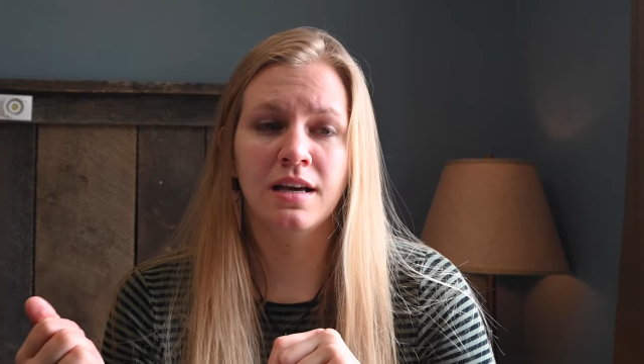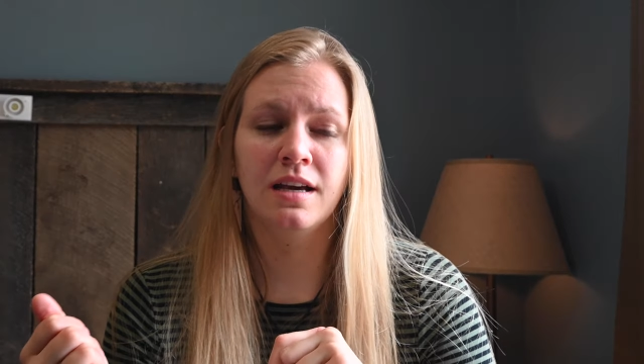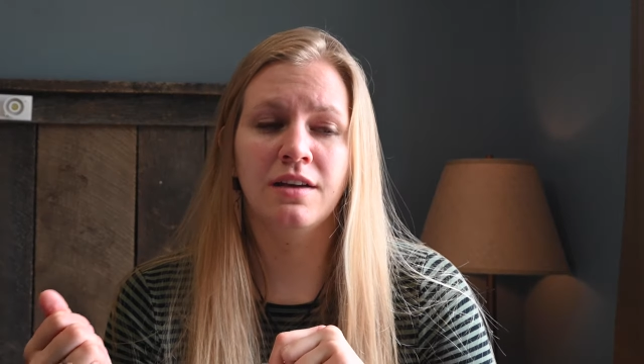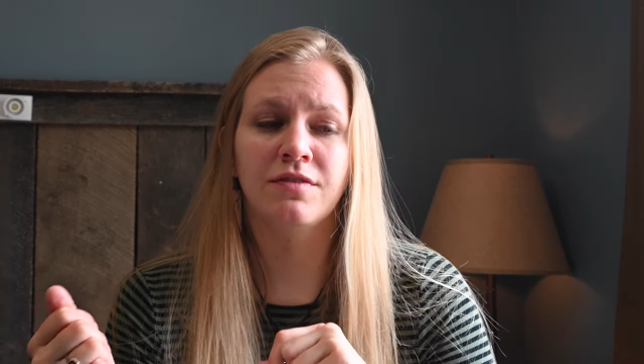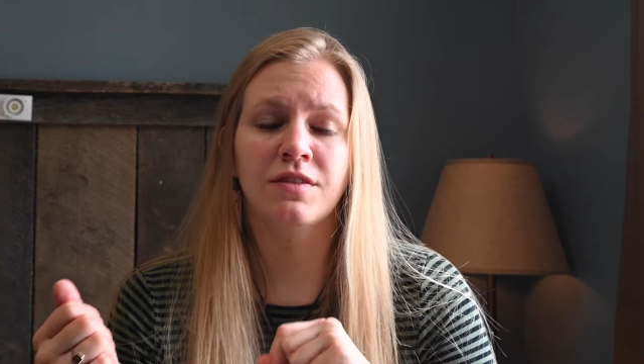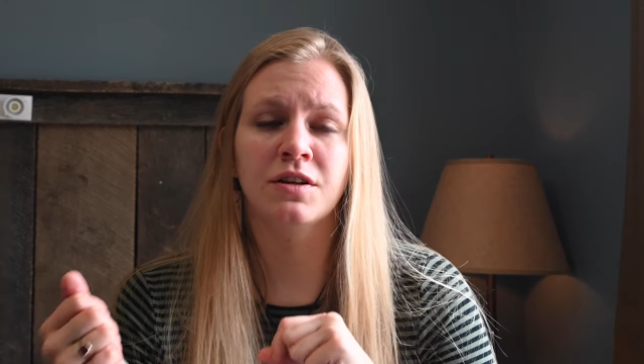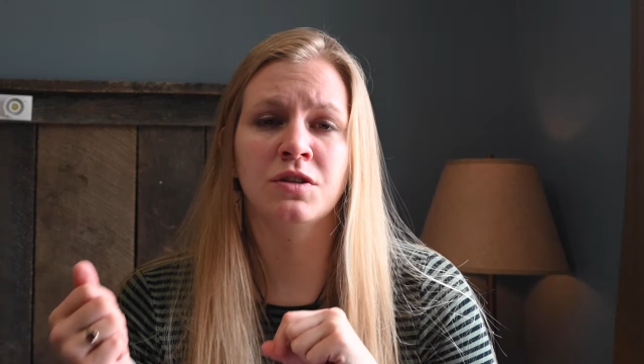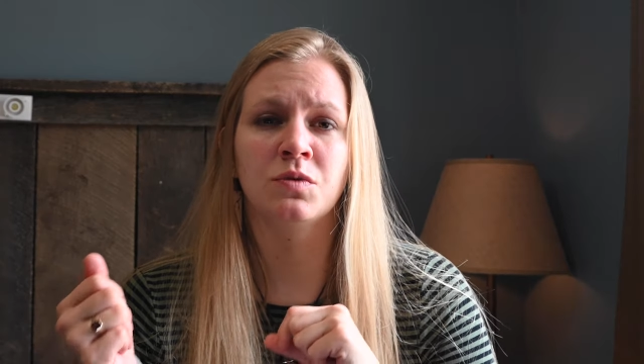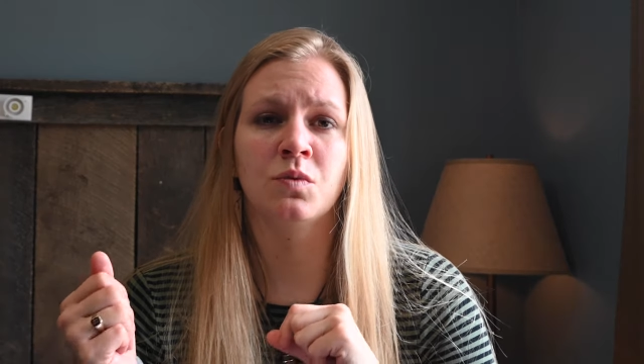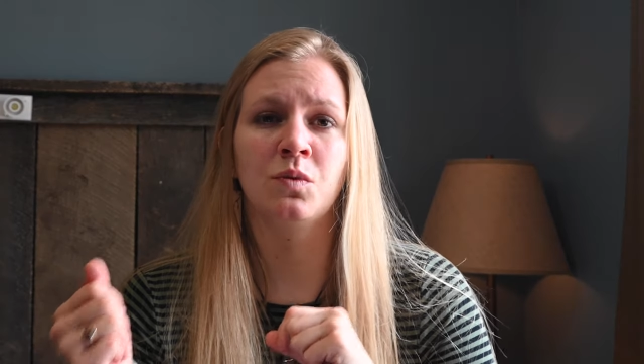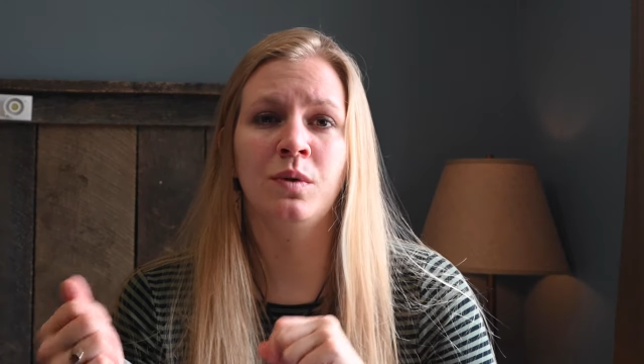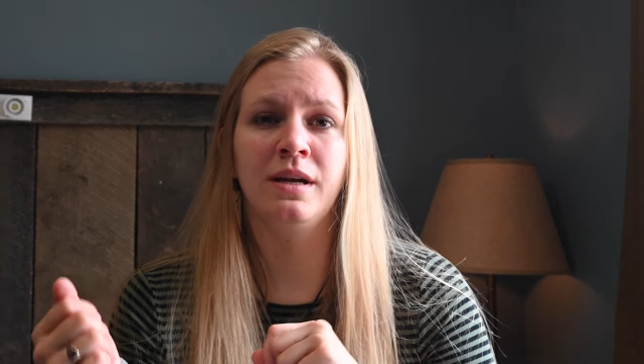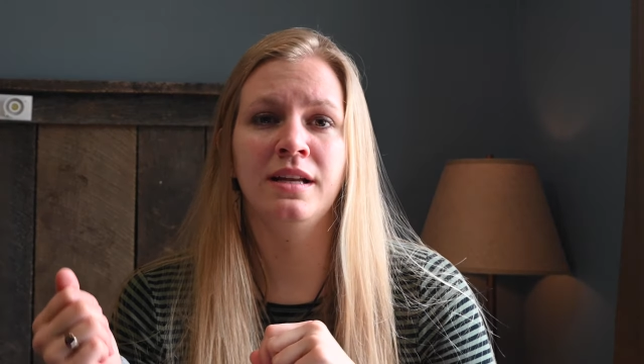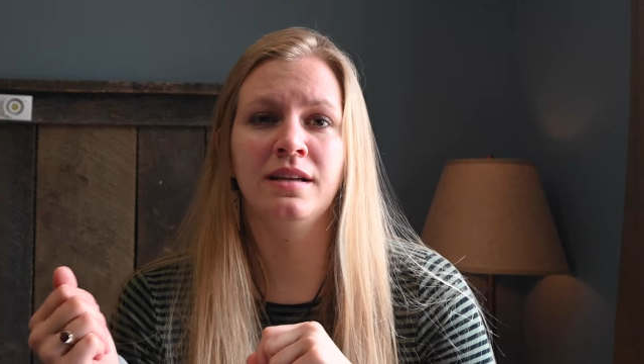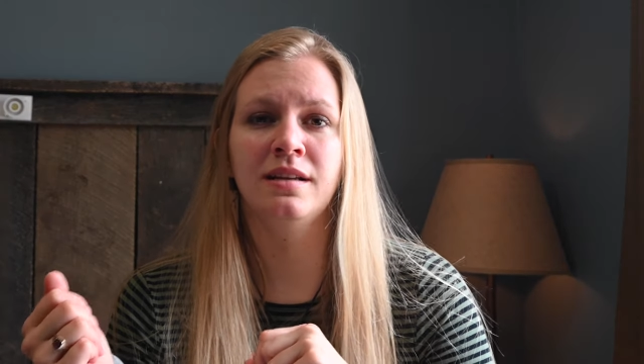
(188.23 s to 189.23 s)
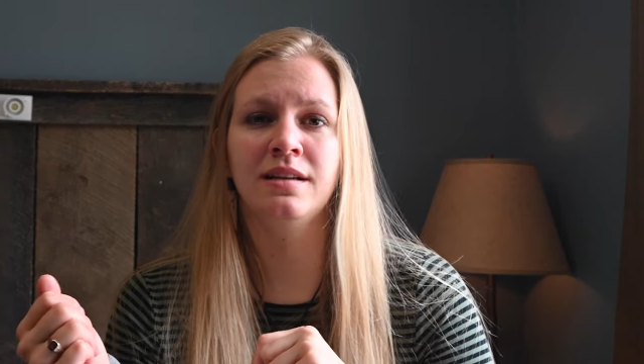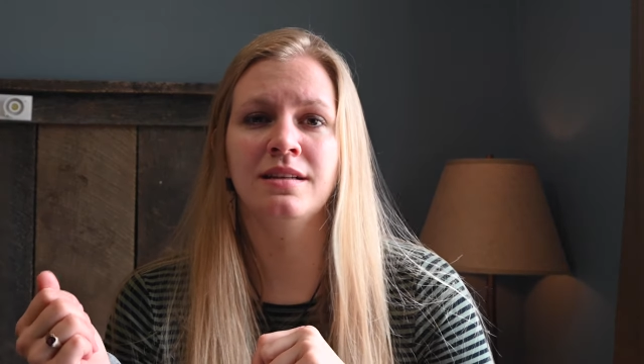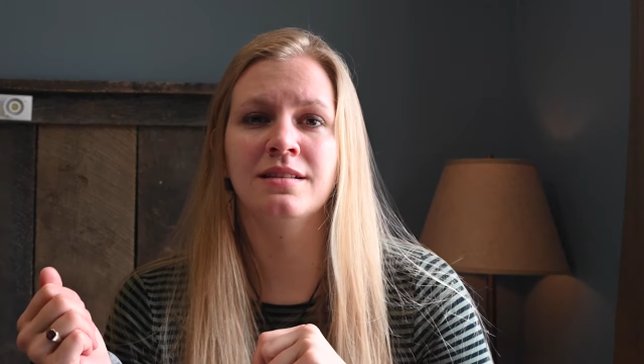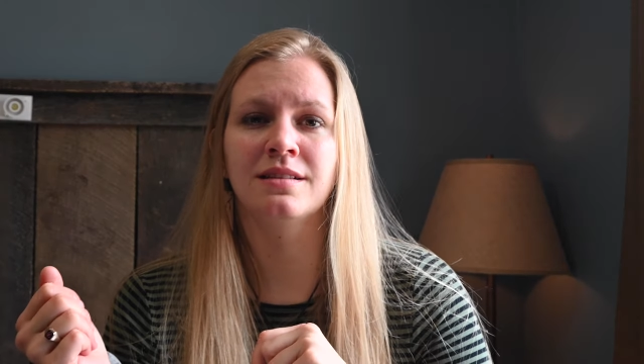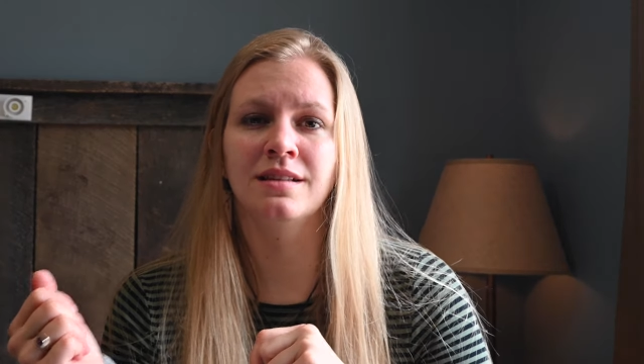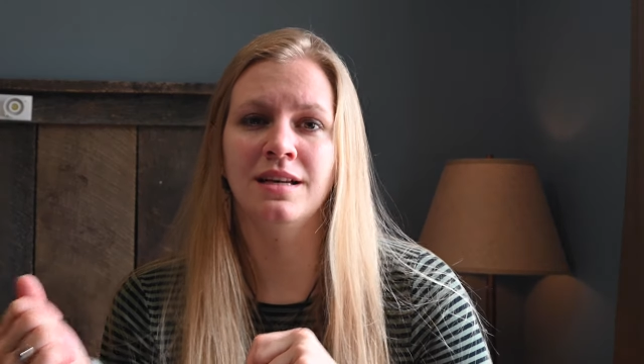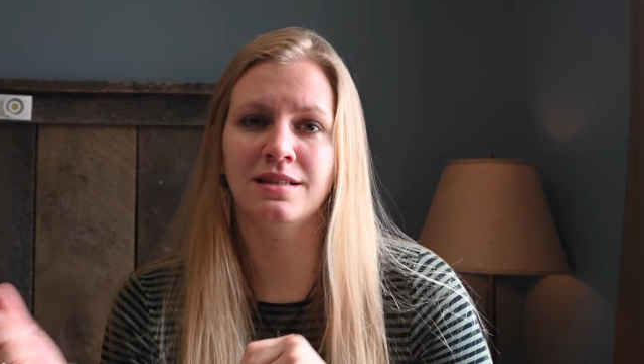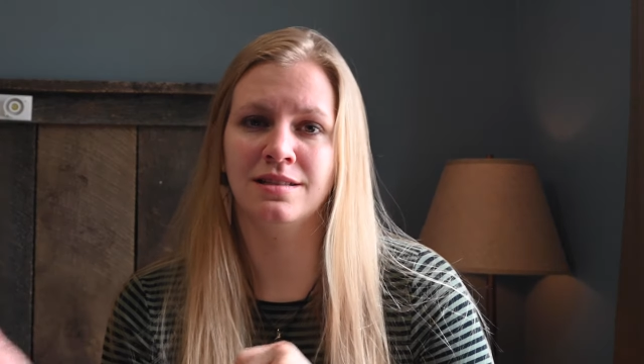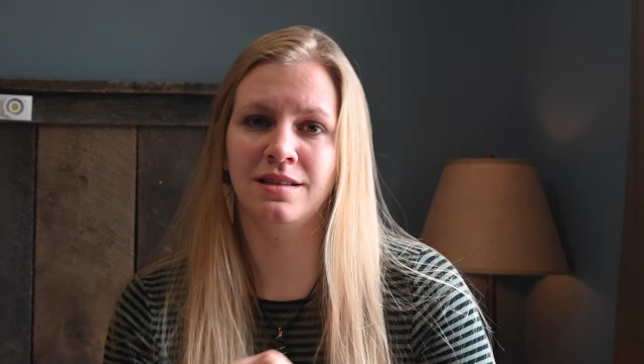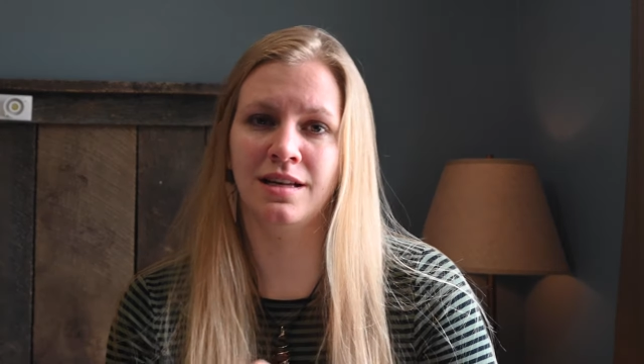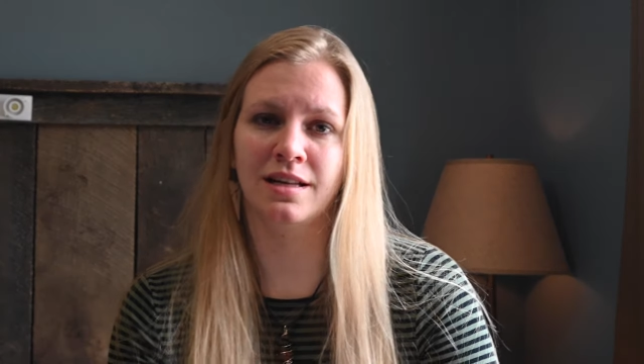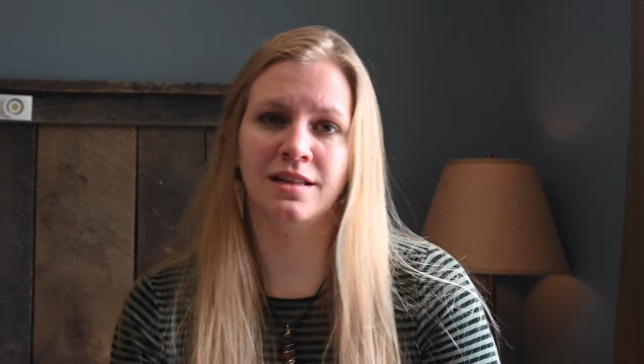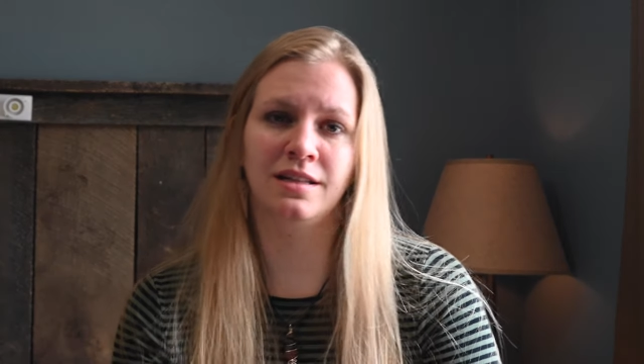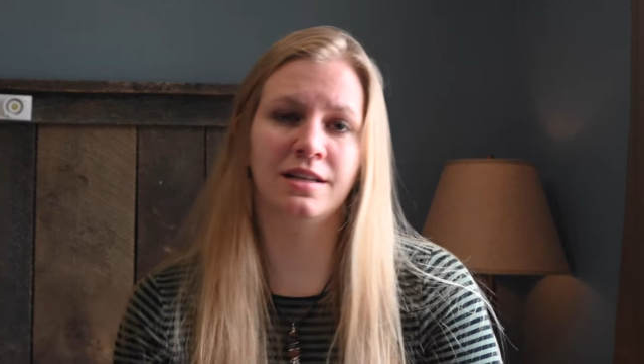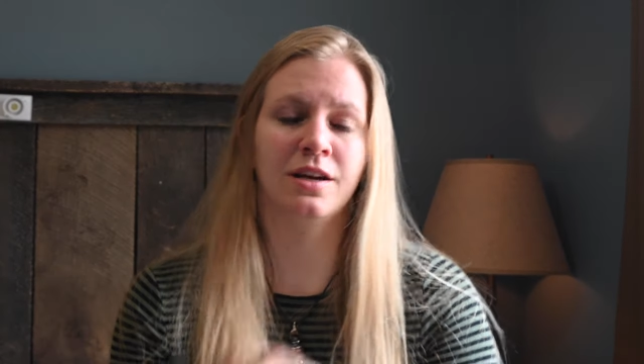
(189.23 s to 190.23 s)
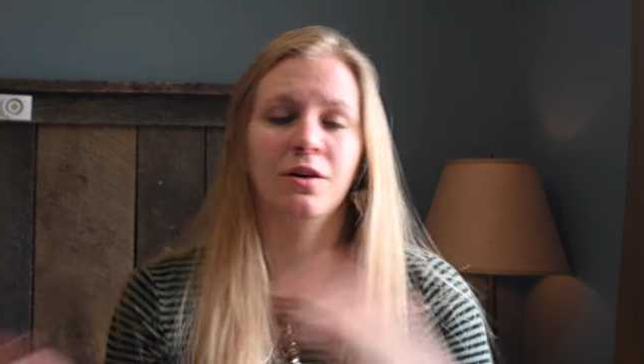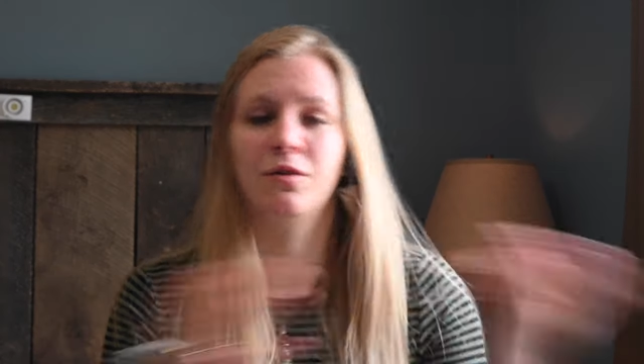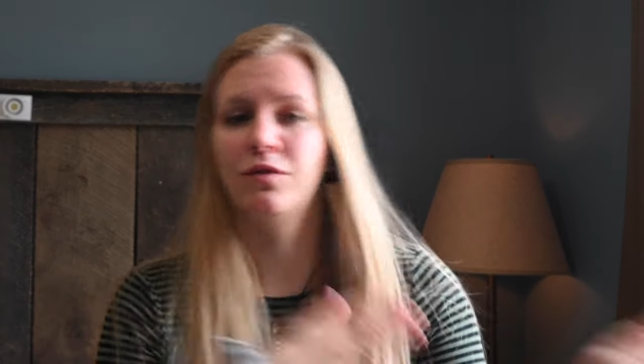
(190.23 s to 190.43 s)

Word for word: if there's wind, it's less likely to go